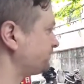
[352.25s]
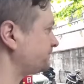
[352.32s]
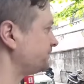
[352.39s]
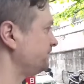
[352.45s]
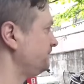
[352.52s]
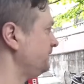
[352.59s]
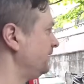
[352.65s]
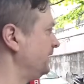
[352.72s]

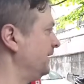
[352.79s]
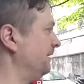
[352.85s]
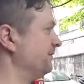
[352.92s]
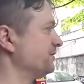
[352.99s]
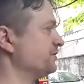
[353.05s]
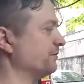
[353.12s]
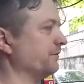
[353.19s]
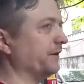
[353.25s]
I have a
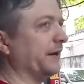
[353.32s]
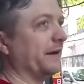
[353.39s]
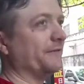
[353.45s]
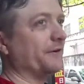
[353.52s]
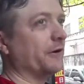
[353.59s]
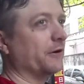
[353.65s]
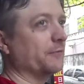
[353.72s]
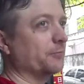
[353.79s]
2.5
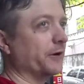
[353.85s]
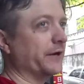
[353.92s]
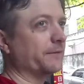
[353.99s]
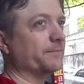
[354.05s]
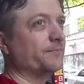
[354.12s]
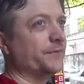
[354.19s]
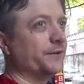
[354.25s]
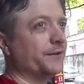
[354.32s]
hour break
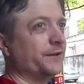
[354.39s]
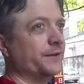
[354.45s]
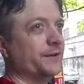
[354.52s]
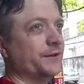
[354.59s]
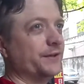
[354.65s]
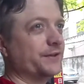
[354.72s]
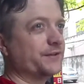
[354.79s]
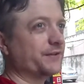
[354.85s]

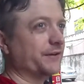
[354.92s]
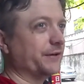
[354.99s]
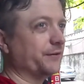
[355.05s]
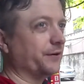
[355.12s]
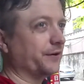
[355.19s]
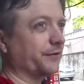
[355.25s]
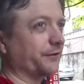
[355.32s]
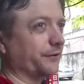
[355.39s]
until I go
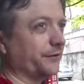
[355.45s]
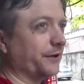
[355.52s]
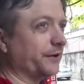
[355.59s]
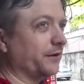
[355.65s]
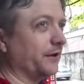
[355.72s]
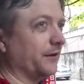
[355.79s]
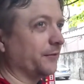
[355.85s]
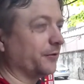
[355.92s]
on a
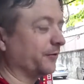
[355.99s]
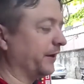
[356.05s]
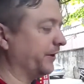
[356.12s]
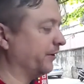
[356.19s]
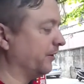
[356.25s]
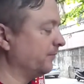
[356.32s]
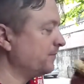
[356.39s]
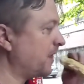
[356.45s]
38-kilometer ride
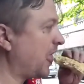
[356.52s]
home.